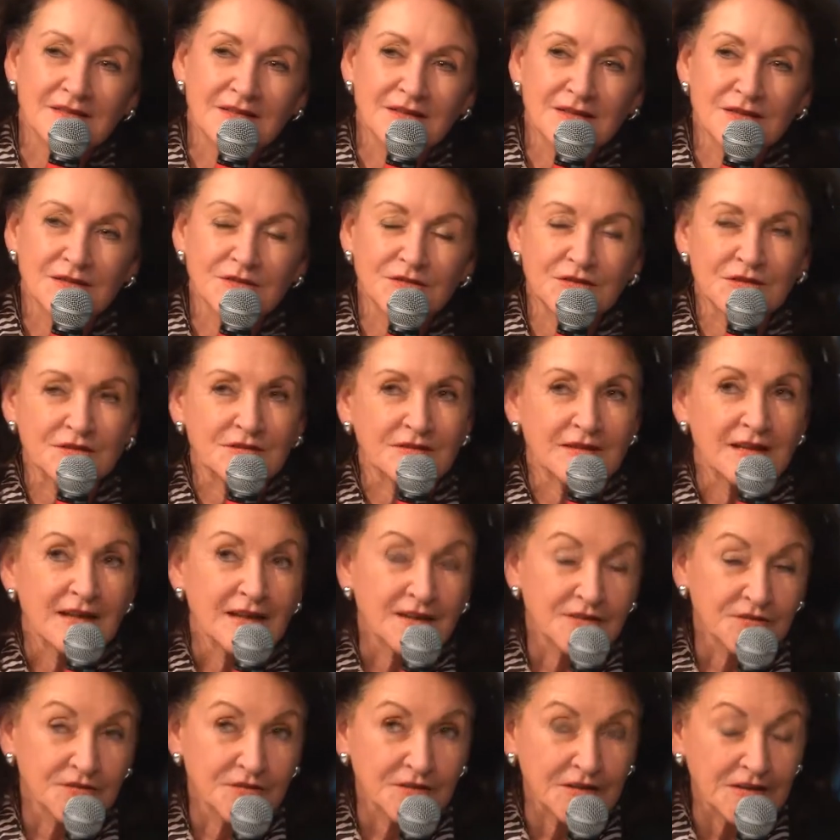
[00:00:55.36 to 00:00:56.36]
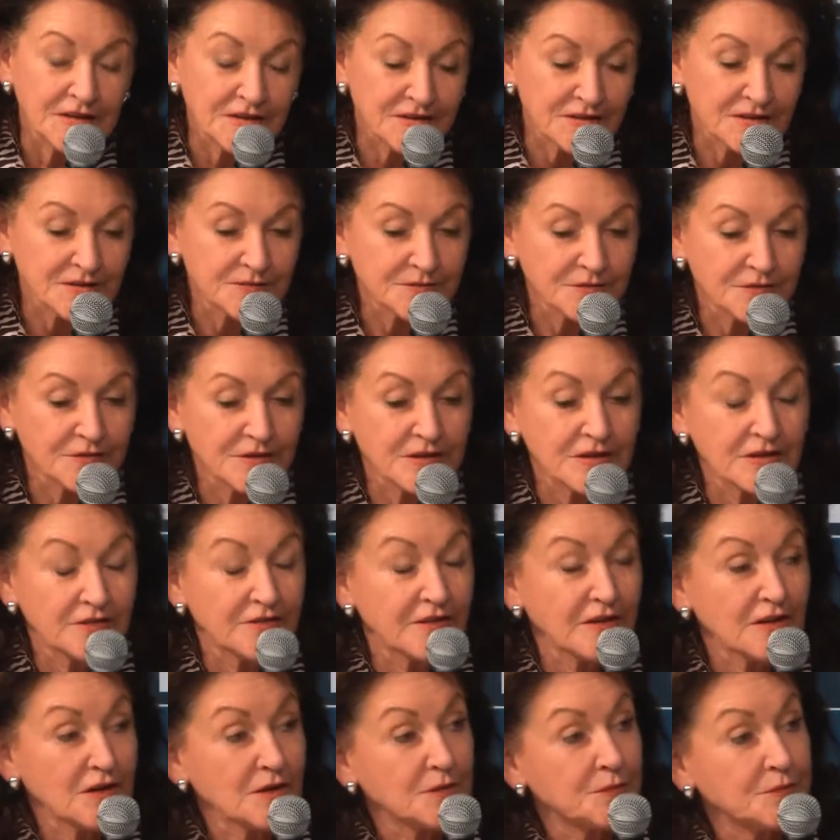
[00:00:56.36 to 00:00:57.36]
since last year, we
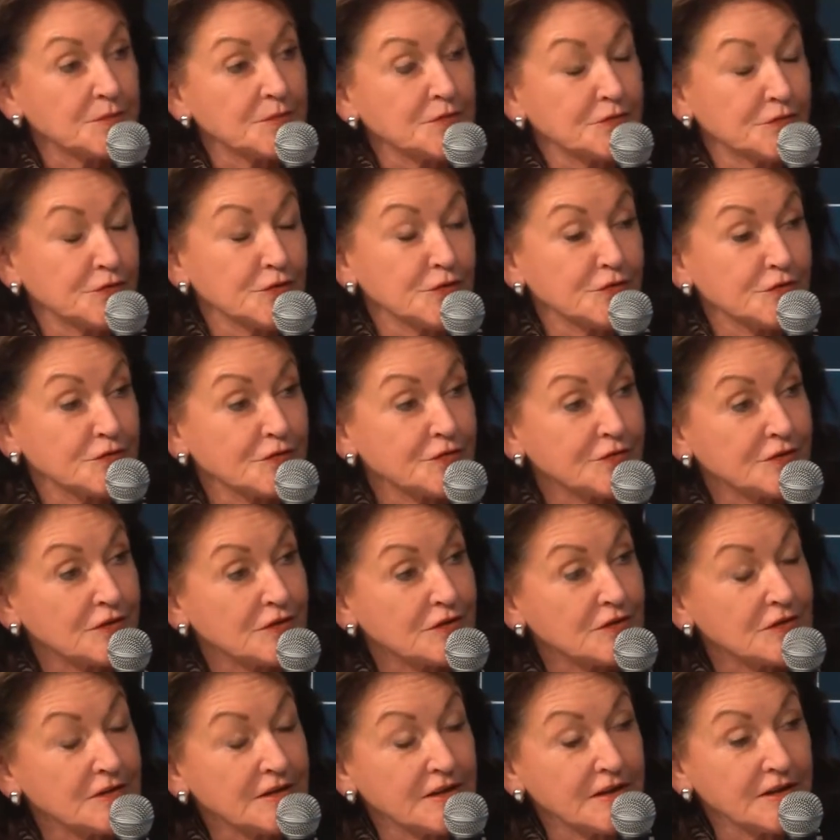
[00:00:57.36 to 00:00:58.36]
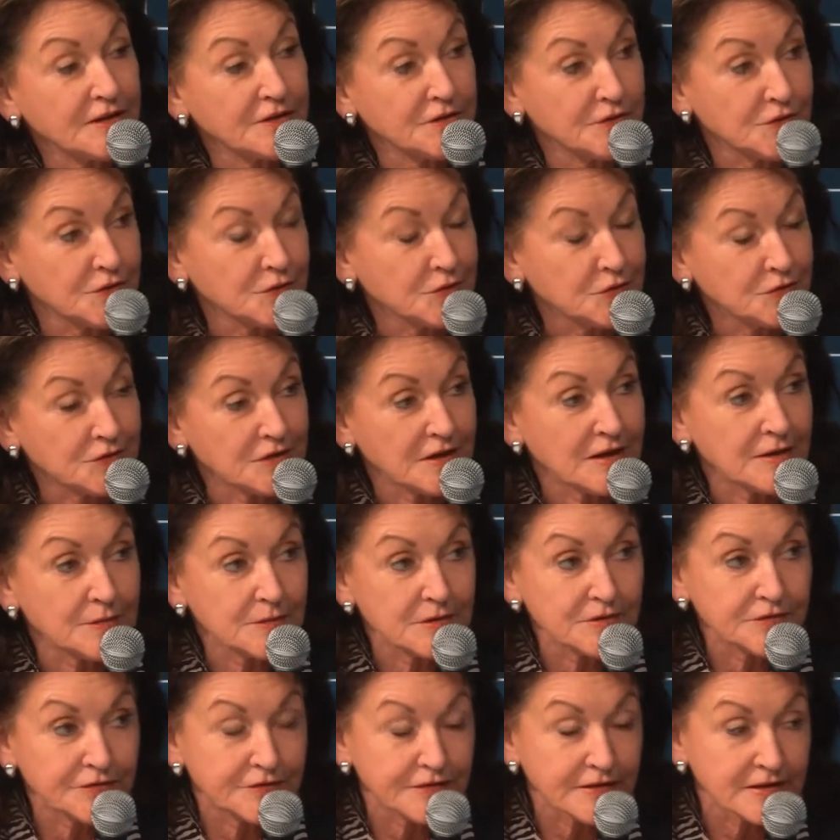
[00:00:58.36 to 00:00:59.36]
developed, first of all, a new
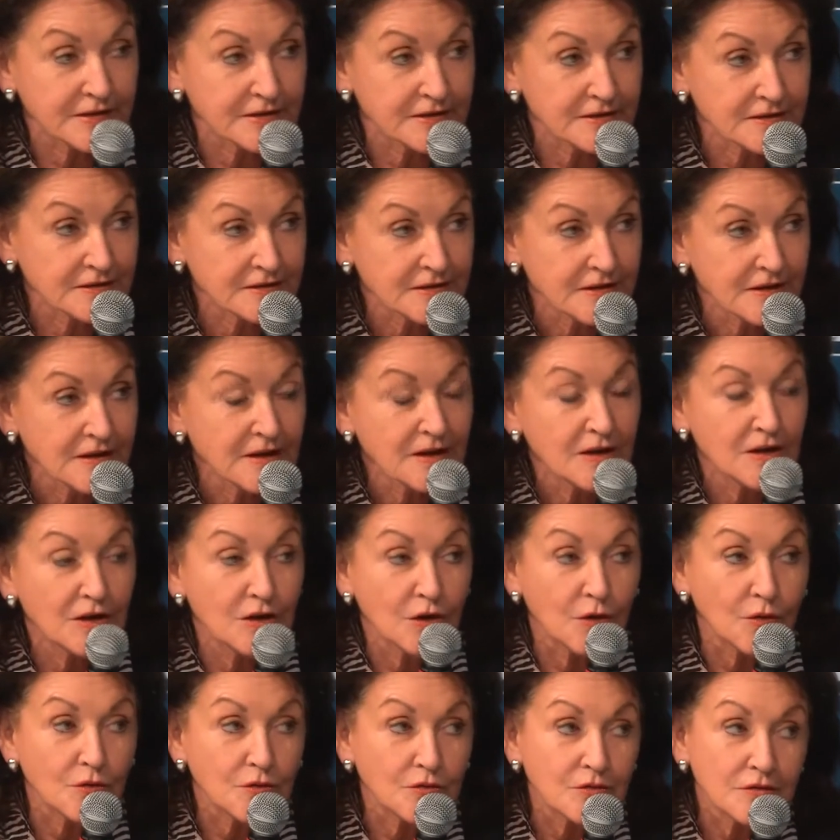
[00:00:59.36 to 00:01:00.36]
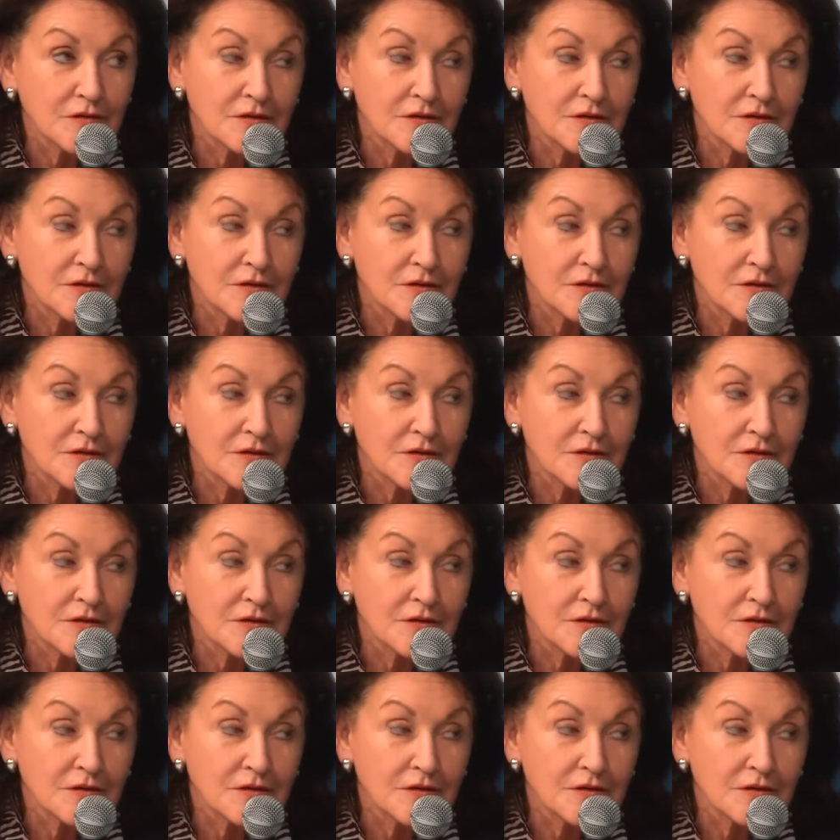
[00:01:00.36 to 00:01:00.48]
dermal filler, low